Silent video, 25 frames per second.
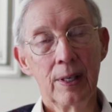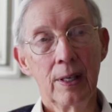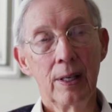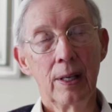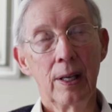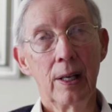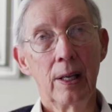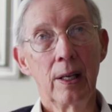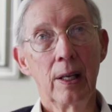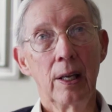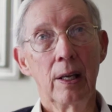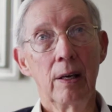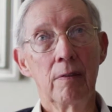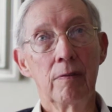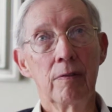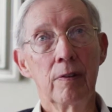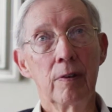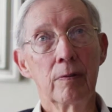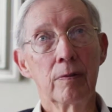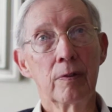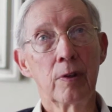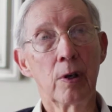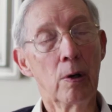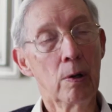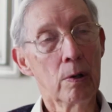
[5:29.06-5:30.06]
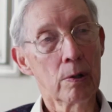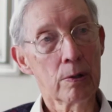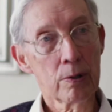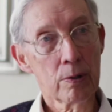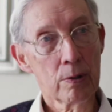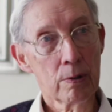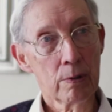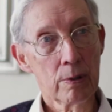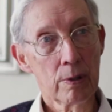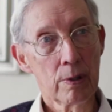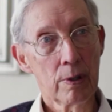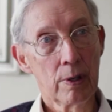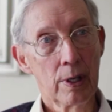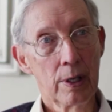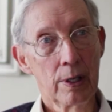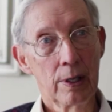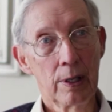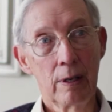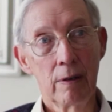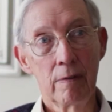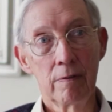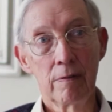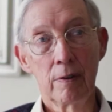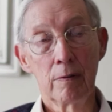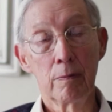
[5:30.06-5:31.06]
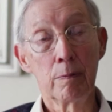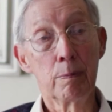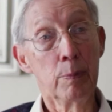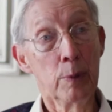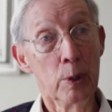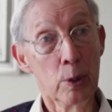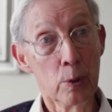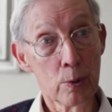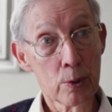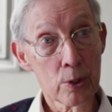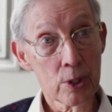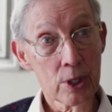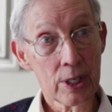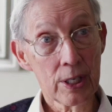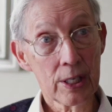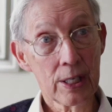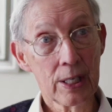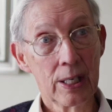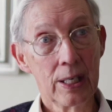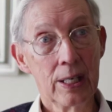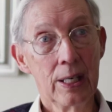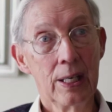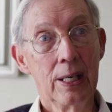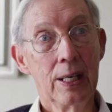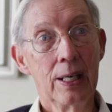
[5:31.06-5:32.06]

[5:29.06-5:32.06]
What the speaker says: a love of culture, a love of music,